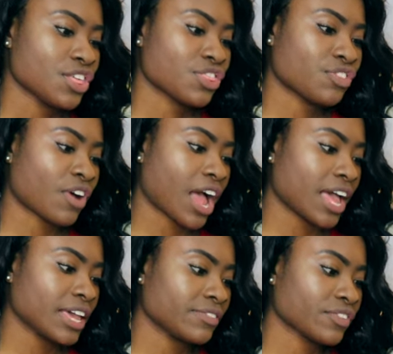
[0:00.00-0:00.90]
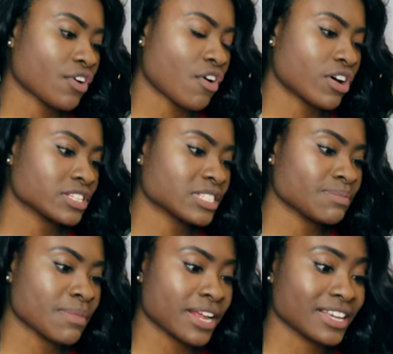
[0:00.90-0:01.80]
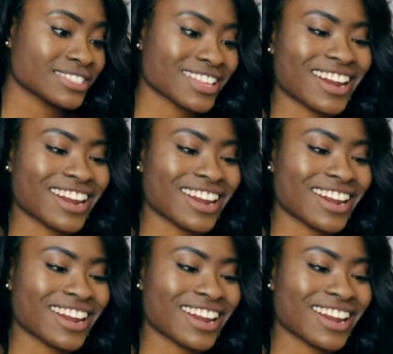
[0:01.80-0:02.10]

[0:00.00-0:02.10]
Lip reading: Thrive Cosmetics.